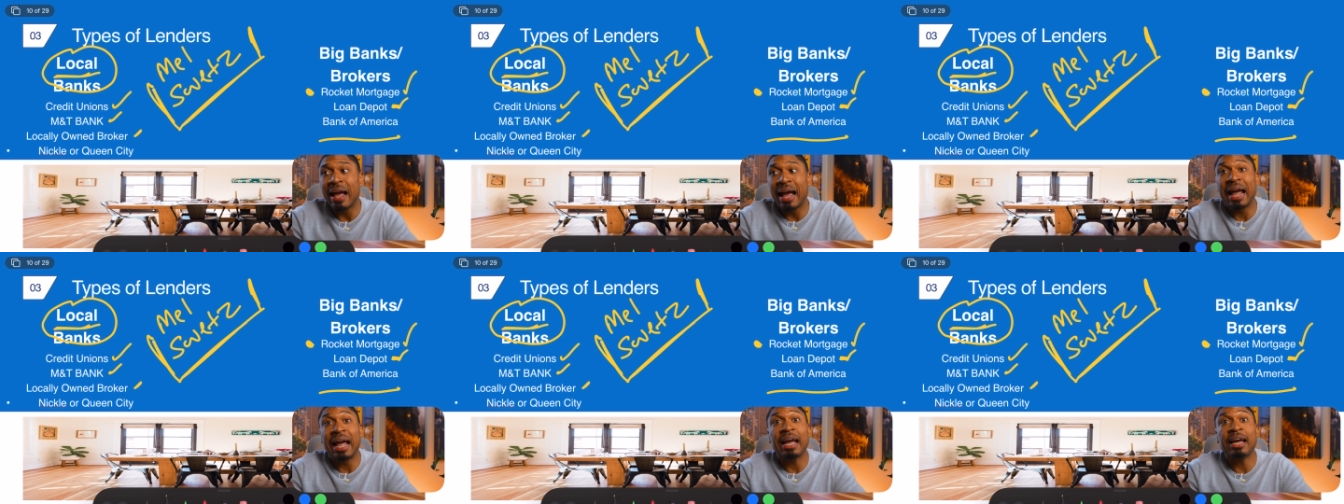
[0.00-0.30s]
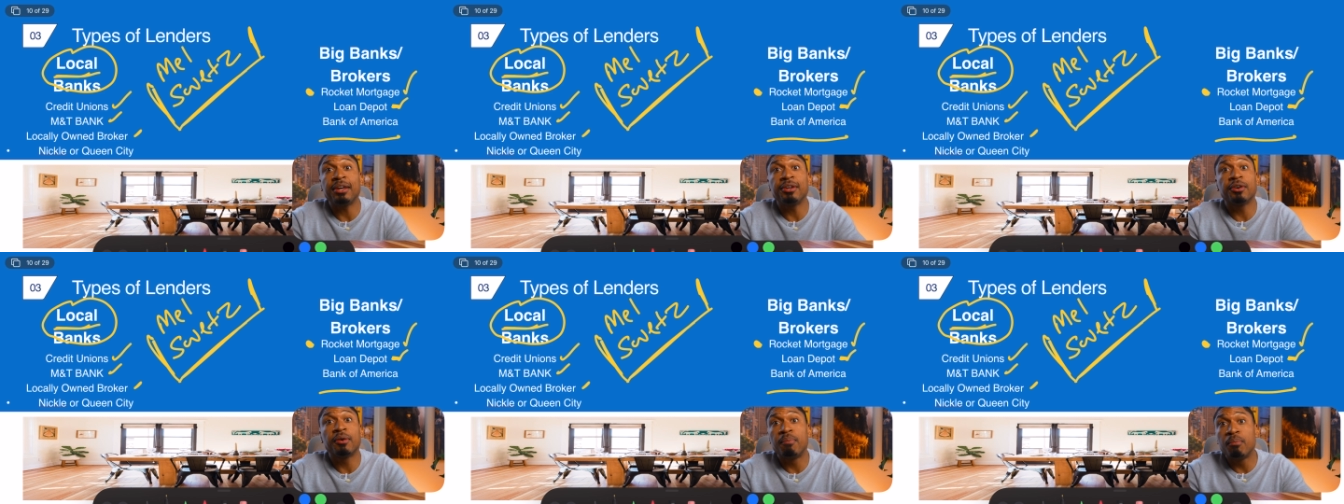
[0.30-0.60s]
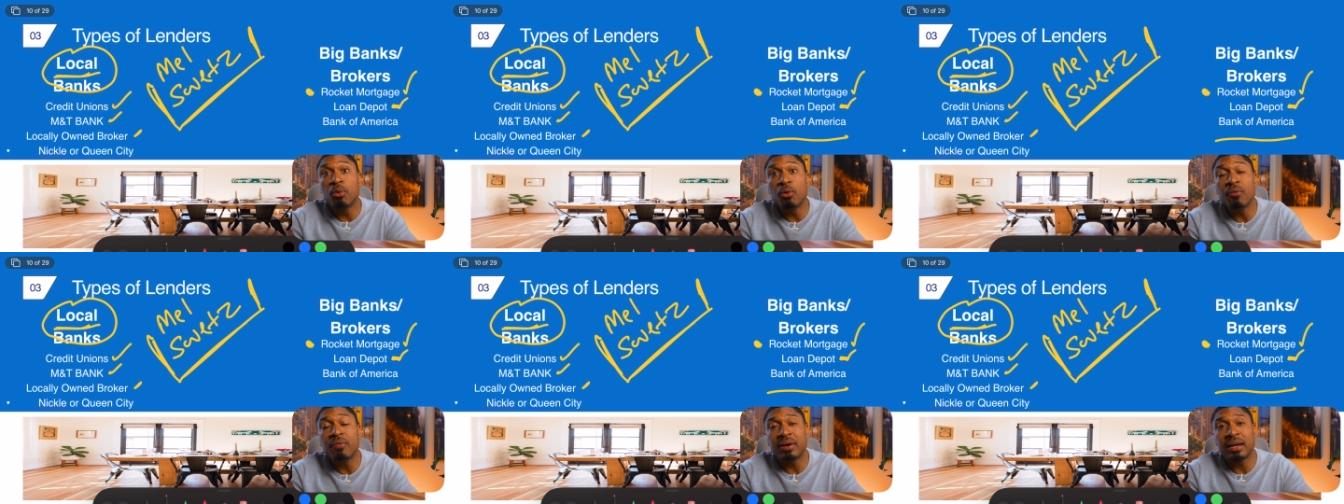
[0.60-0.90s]
and you're
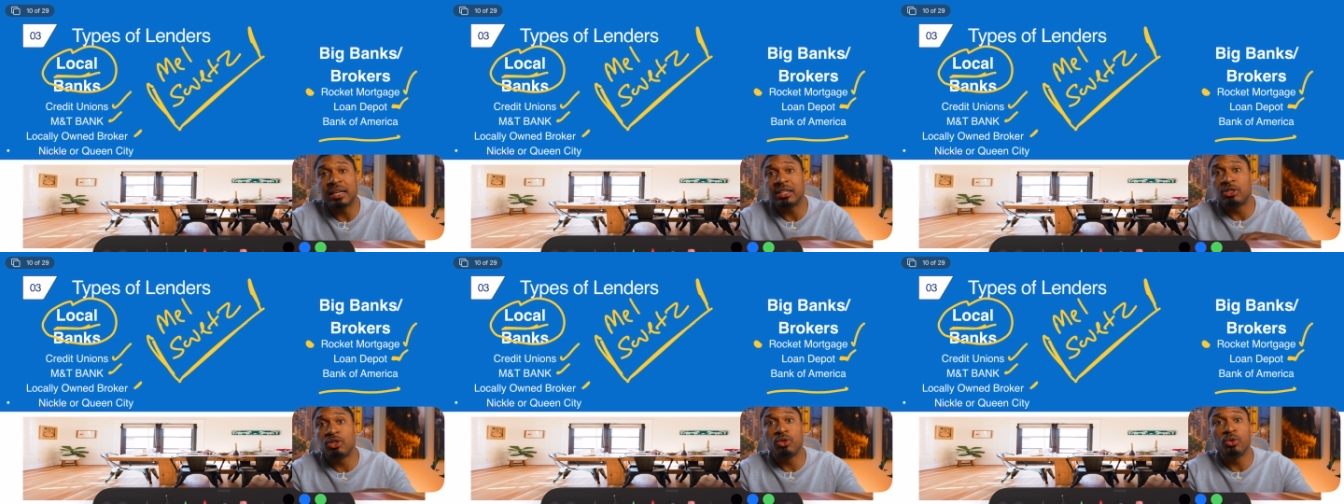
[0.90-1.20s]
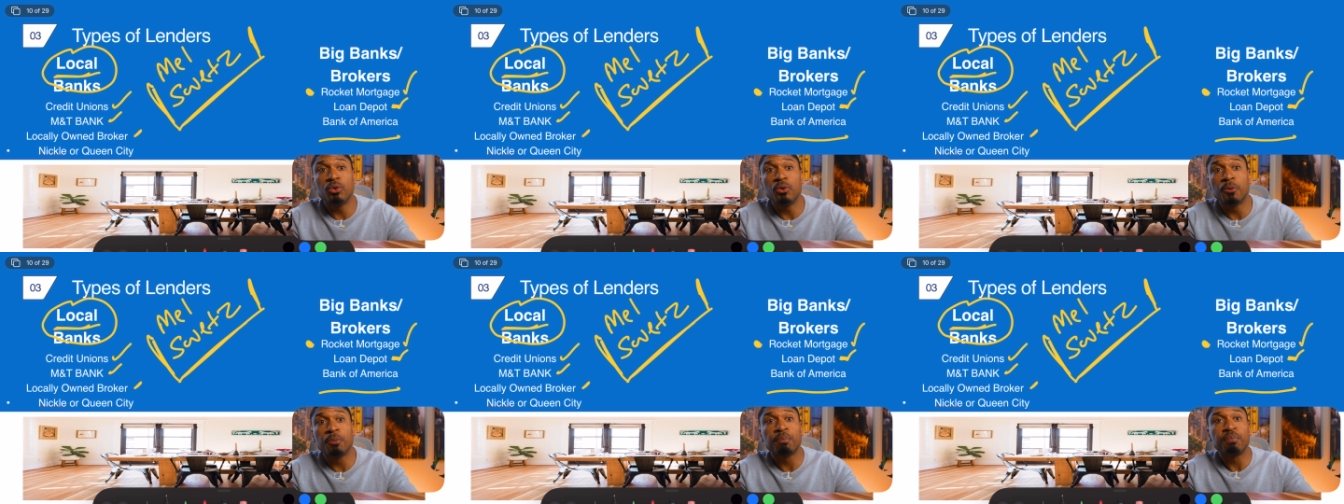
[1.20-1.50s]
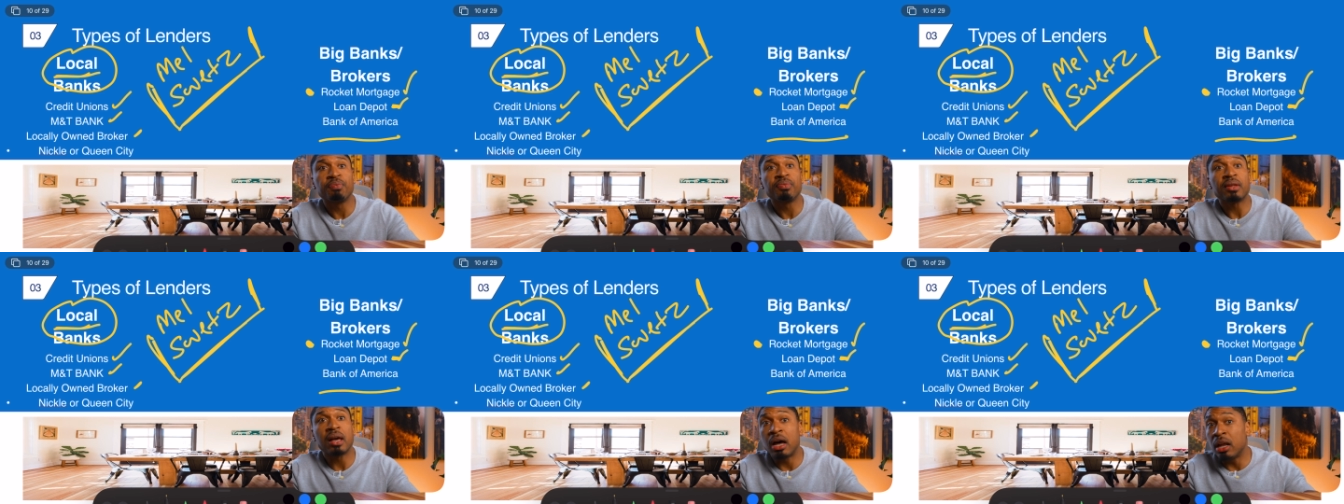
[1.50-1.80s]
moving into
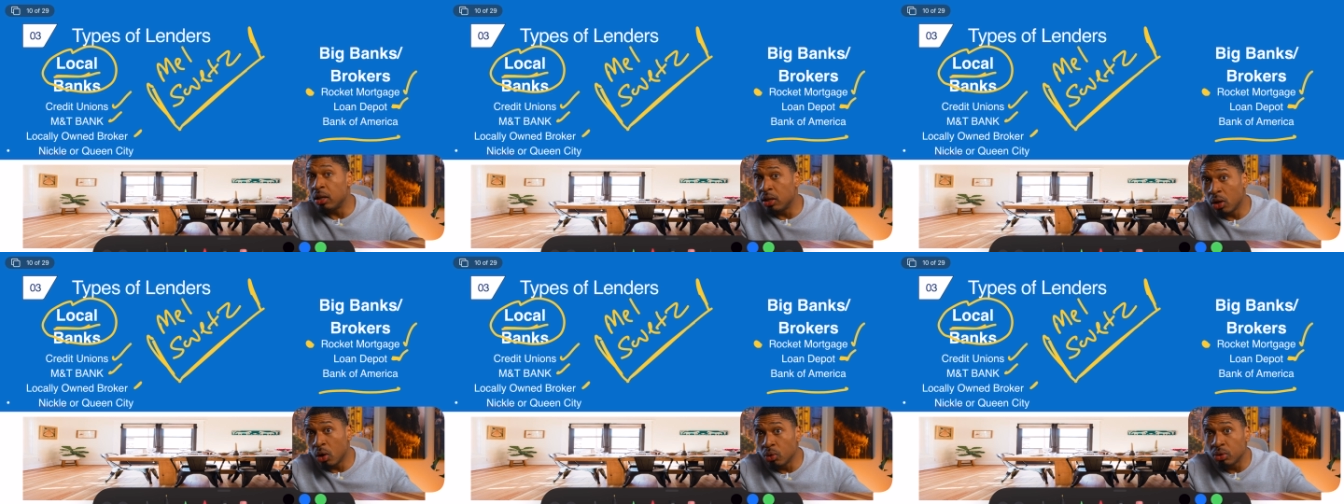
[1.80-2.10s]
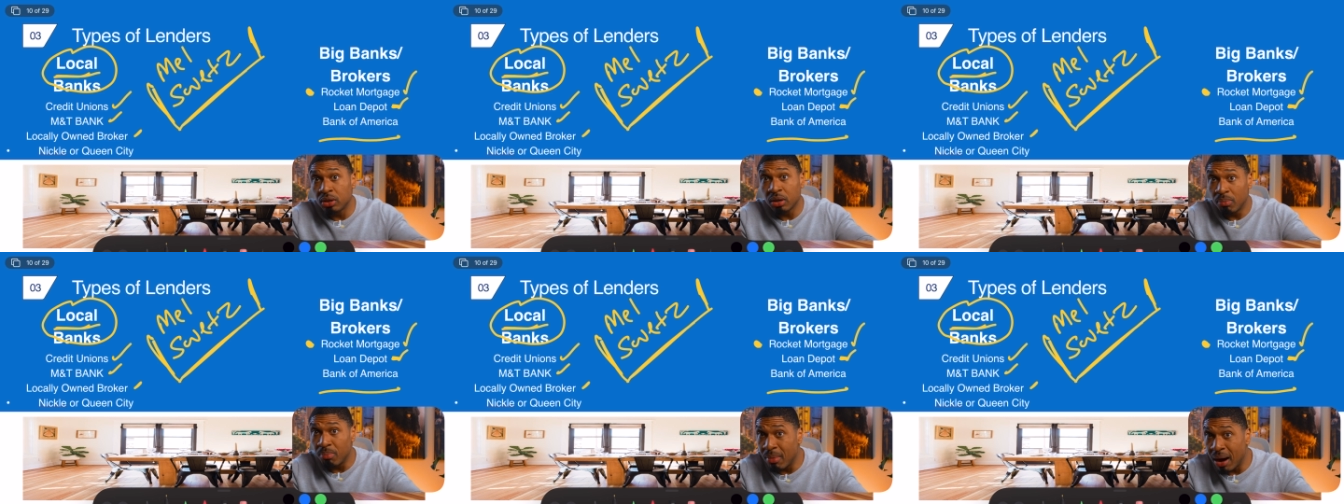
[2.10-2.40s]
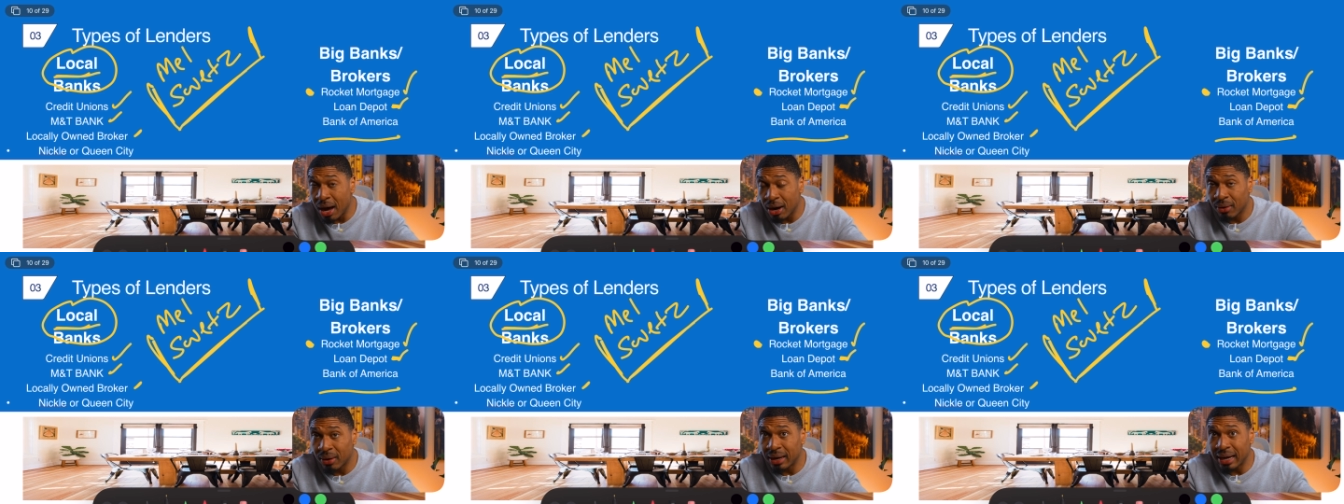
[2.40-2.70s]
a low to
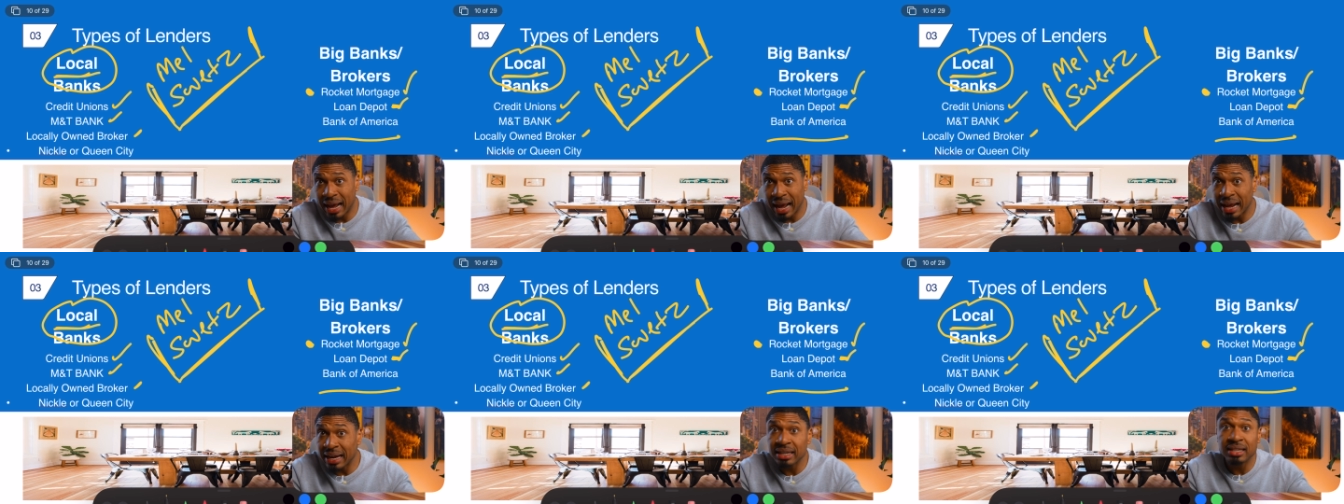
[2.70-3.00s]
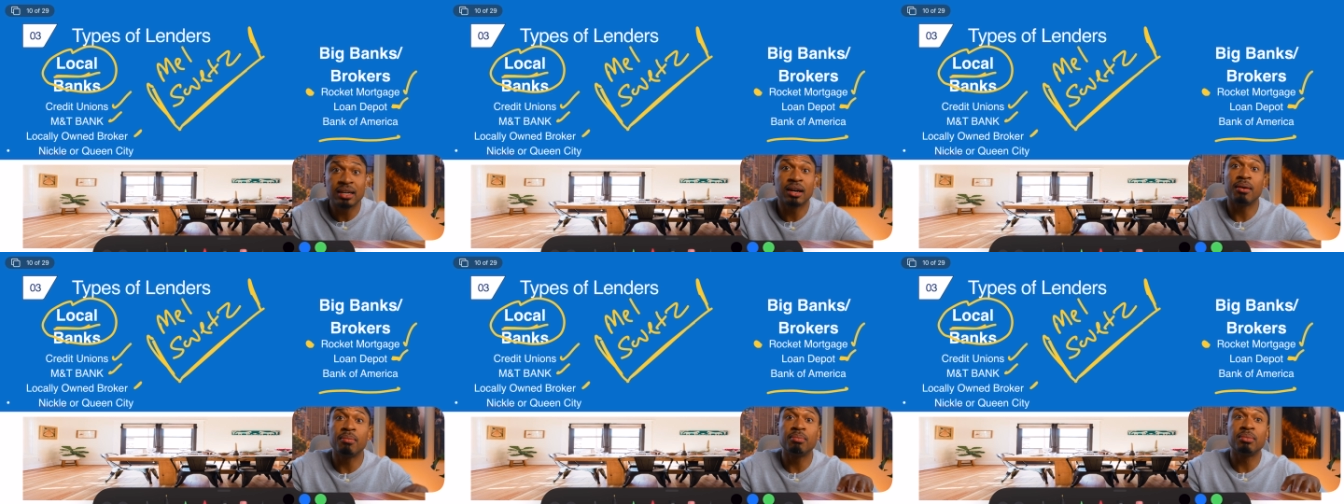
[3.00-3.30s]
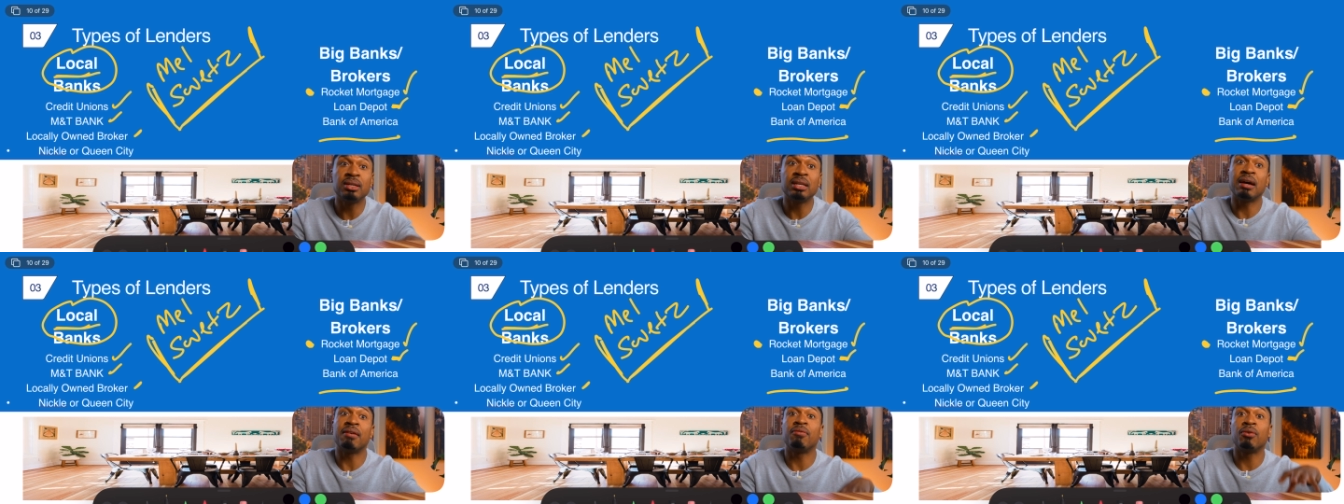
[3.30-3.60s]
moderate
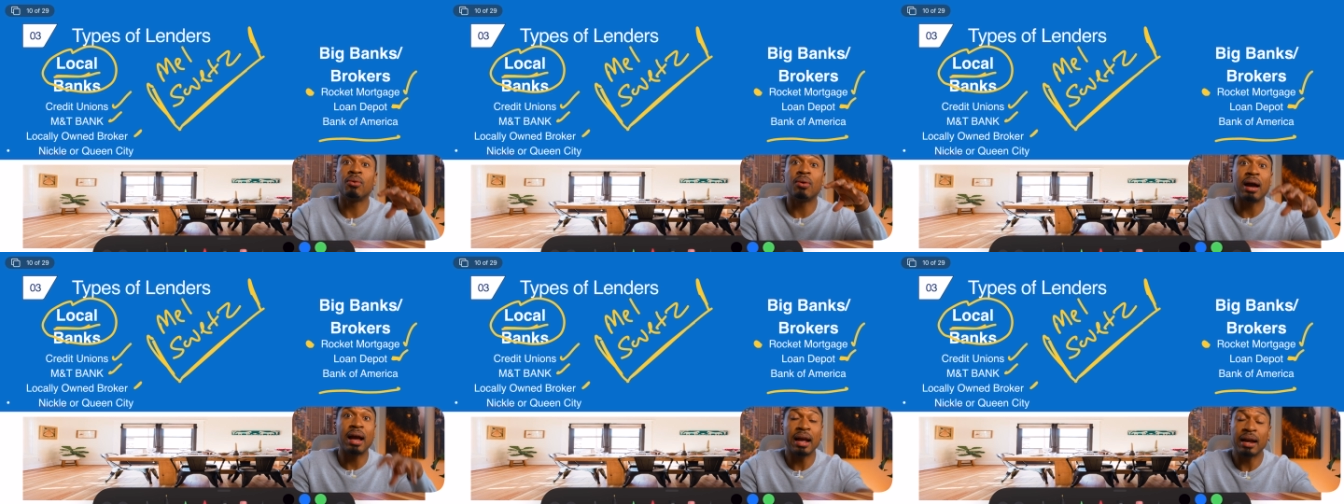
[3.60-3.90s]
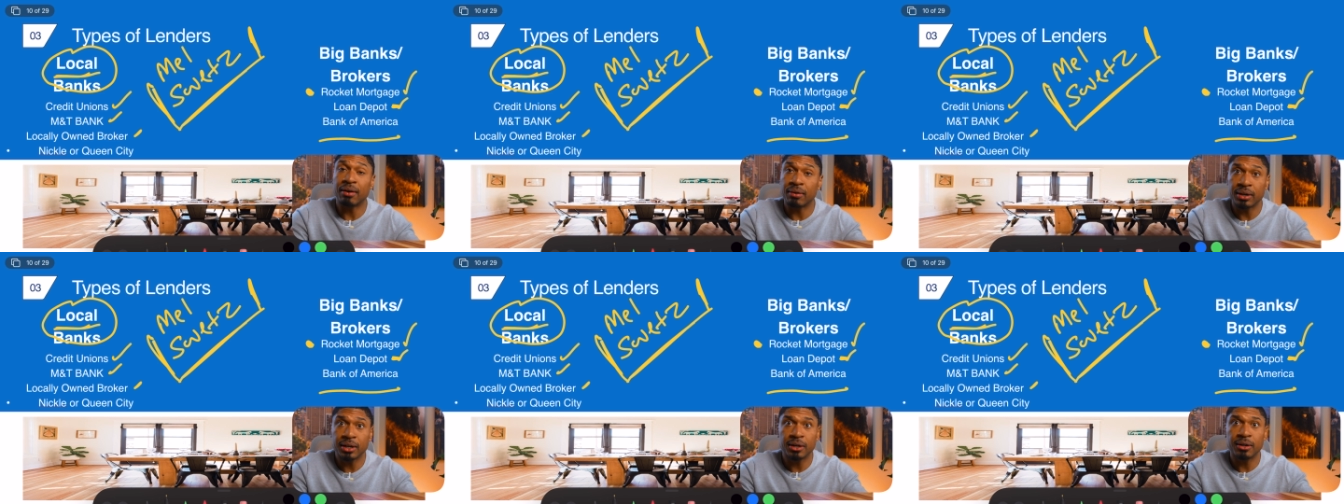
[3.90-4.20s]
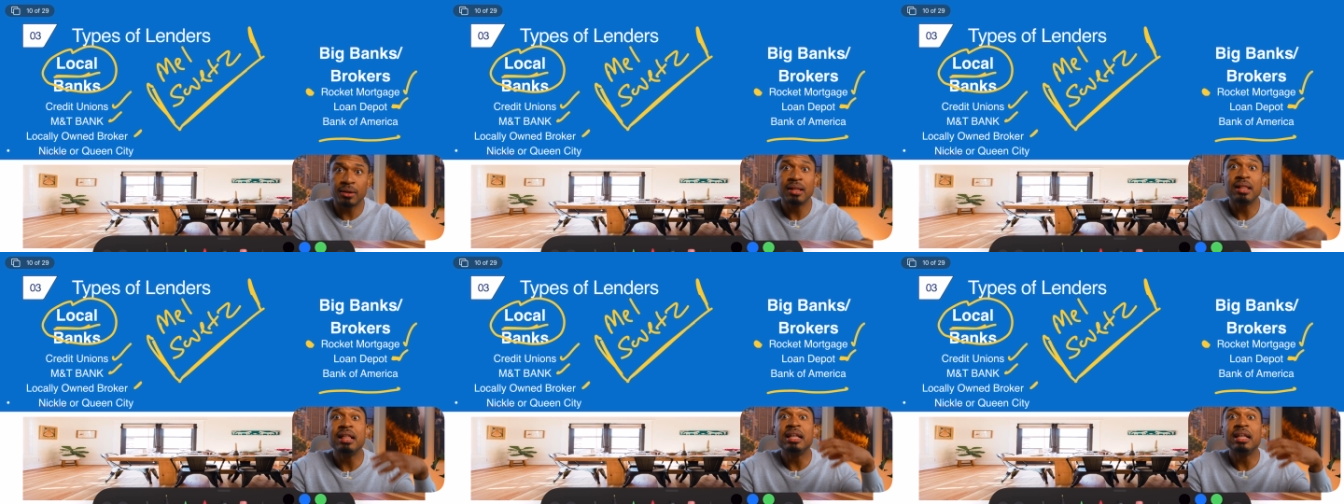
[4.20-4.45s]
income level area,